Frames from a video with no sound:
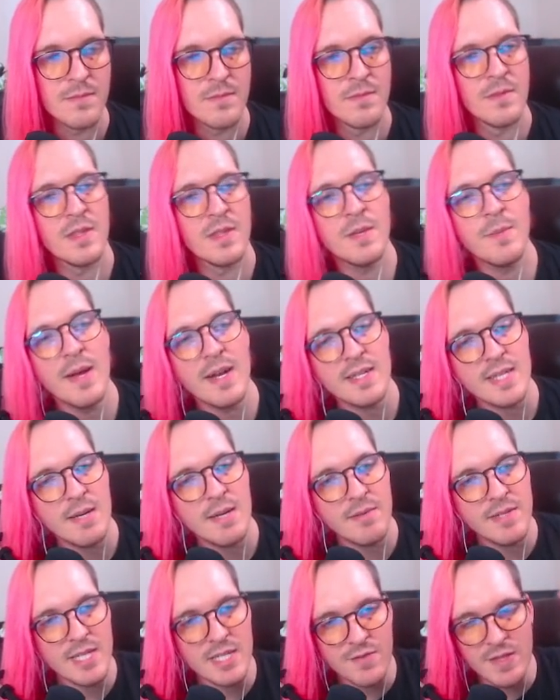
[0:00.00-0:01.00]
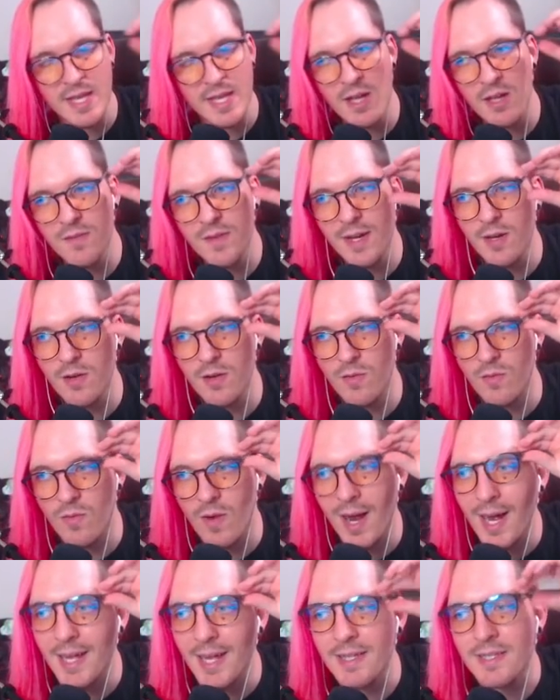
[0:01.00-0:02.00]
The amount of time it takes for the elevator to
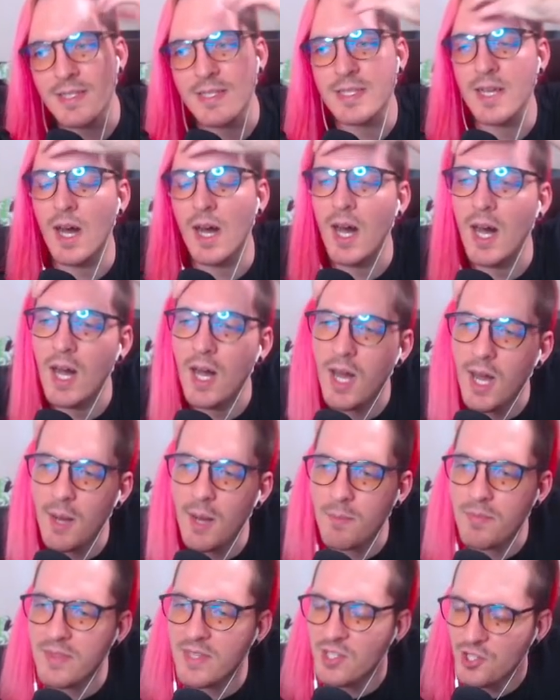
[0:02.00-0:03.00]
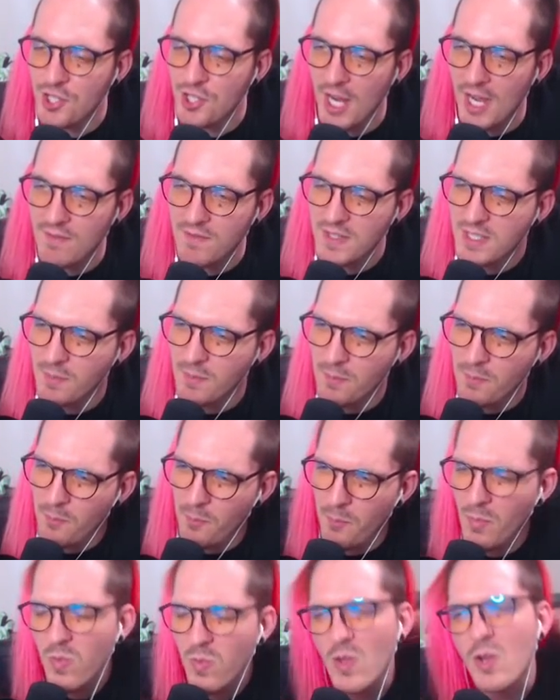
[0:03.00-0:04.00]
rise up the shaft is a
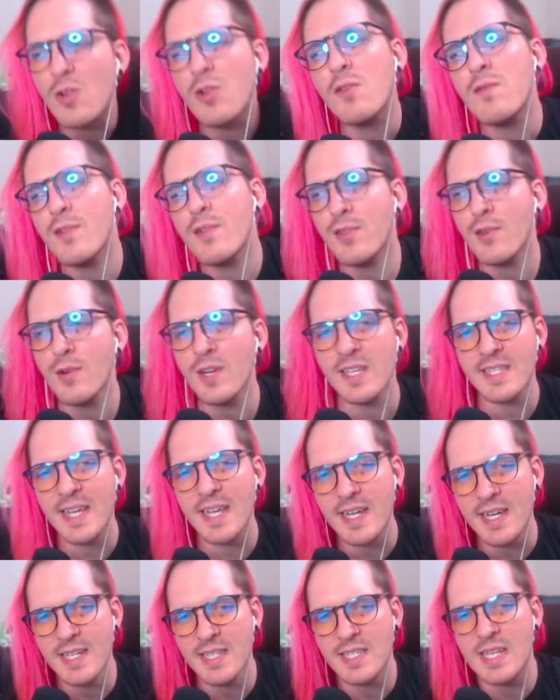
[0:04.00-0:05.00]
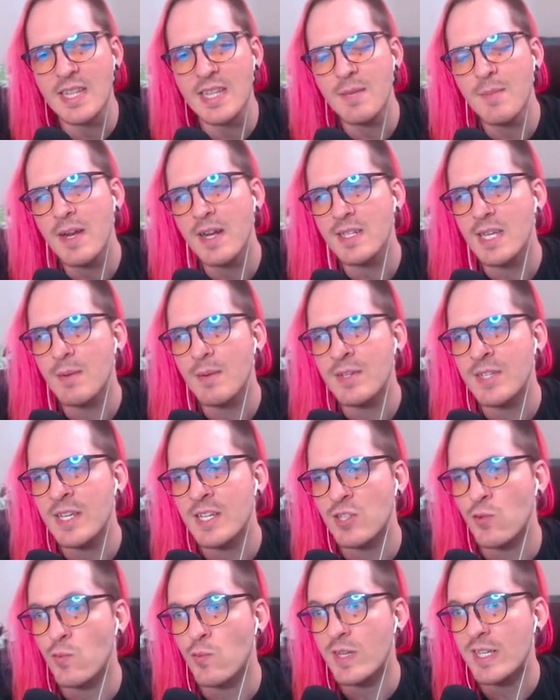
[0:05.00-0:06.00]
little over 30 seconds, and the amount of time it
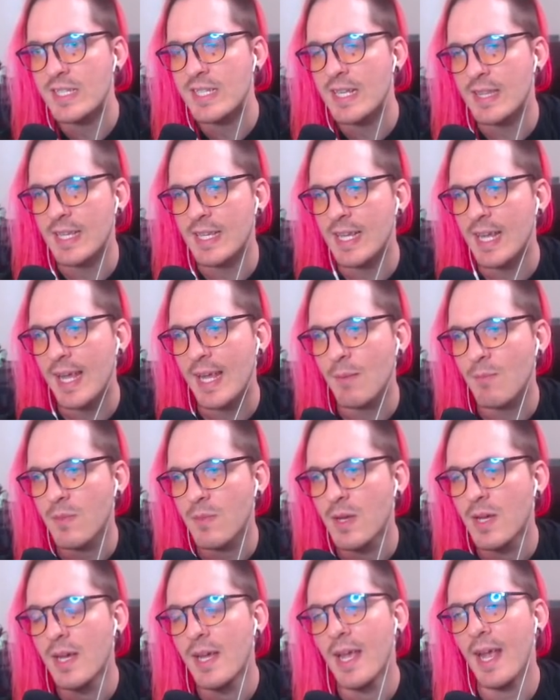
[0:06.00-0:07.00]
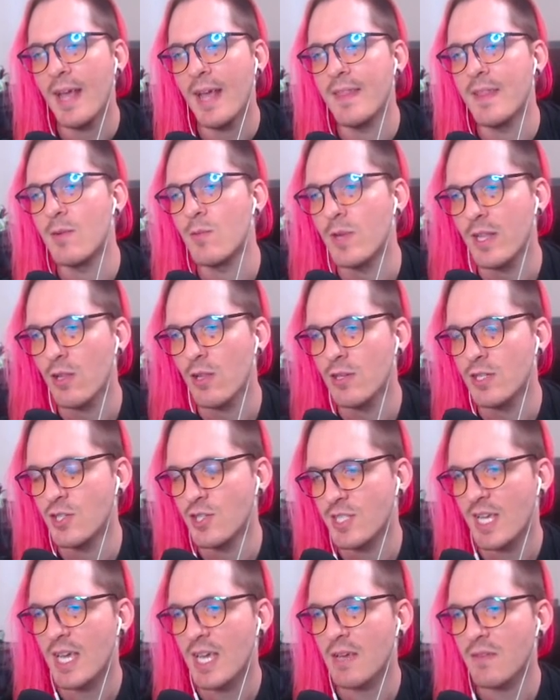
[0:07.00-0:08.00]
takes to reset the game and then reload your
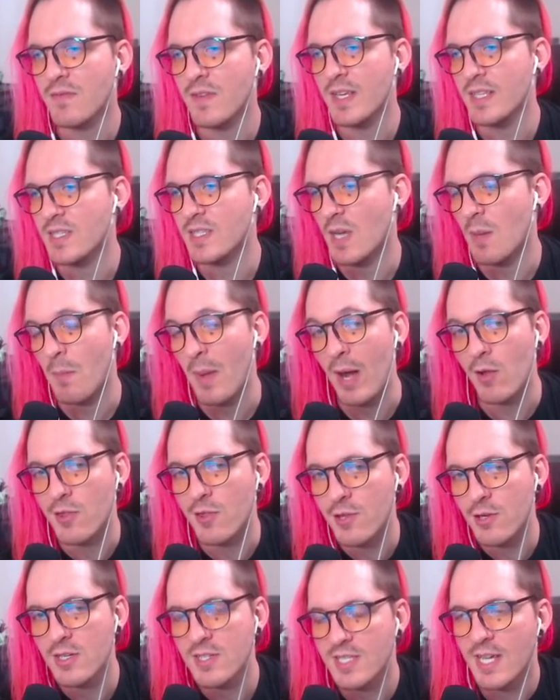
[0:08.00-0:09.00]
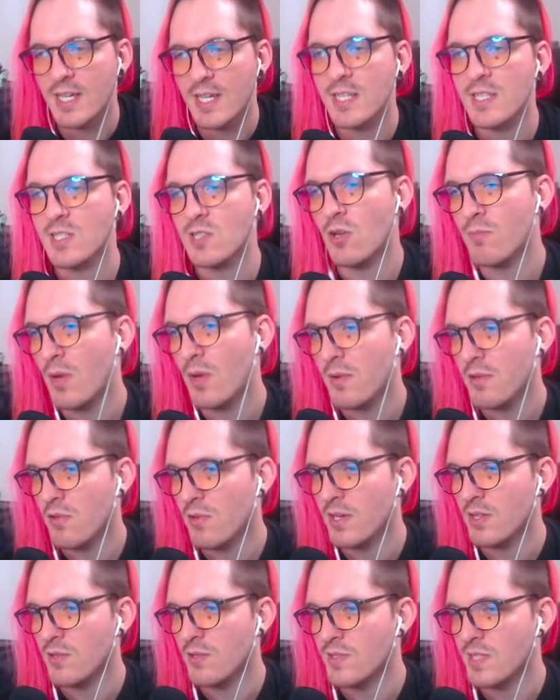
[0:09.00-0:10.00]
save is about 30 seconds. So I'm probably
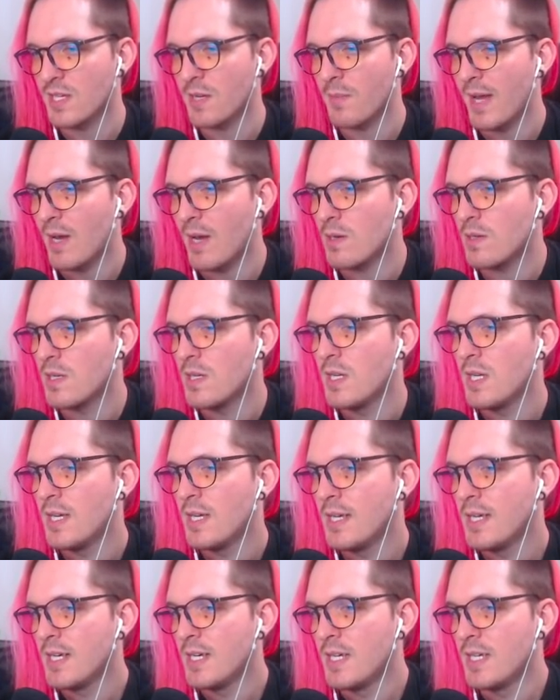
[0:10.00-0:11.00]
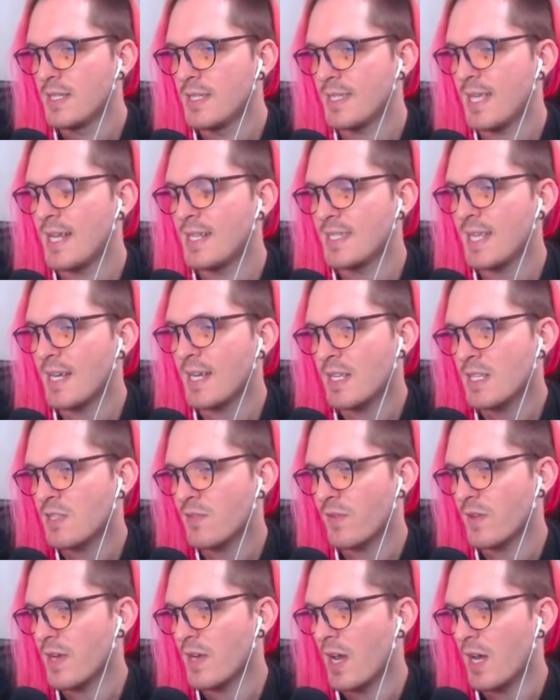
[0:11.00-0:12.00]
only losing about 10 seconds
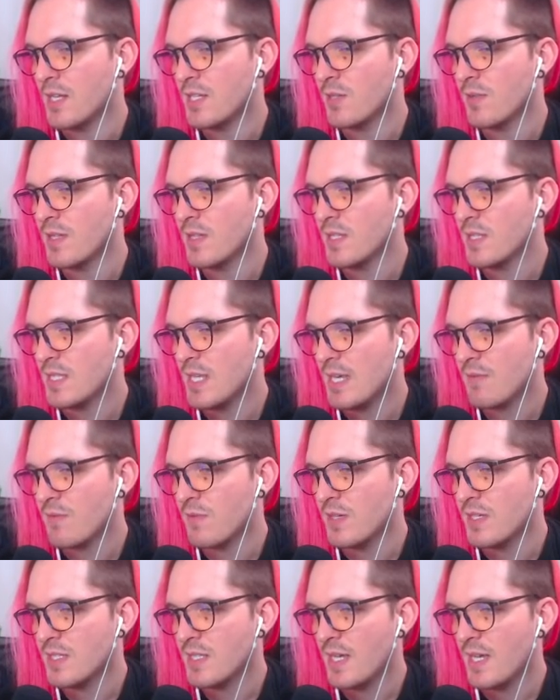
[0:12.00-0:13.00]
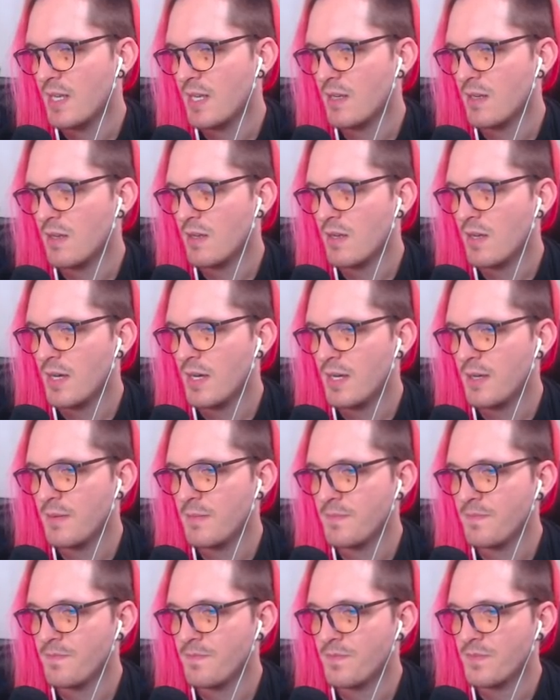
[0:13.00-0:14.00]
for not doing the save reset
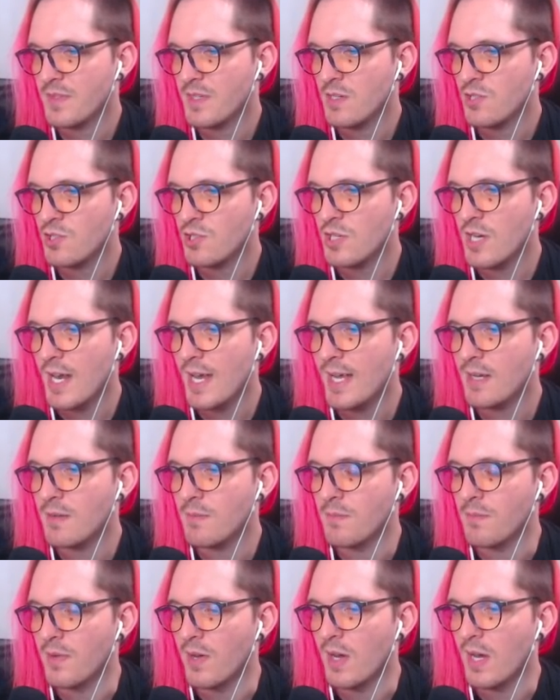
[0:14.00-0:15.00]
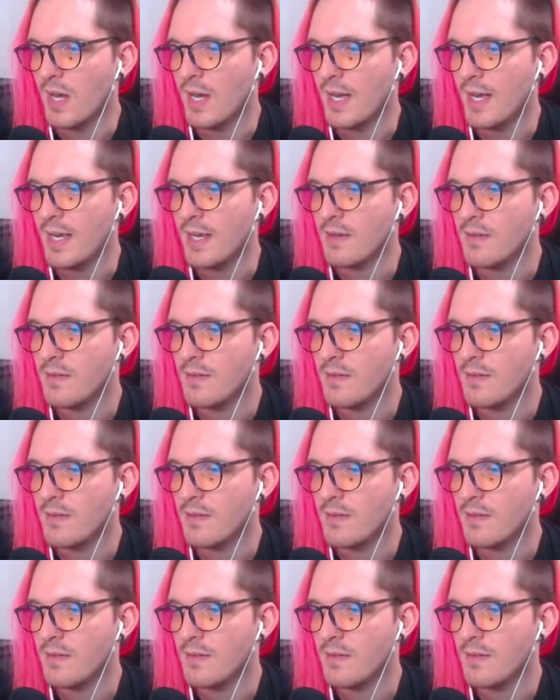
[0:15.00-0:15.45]
strat, but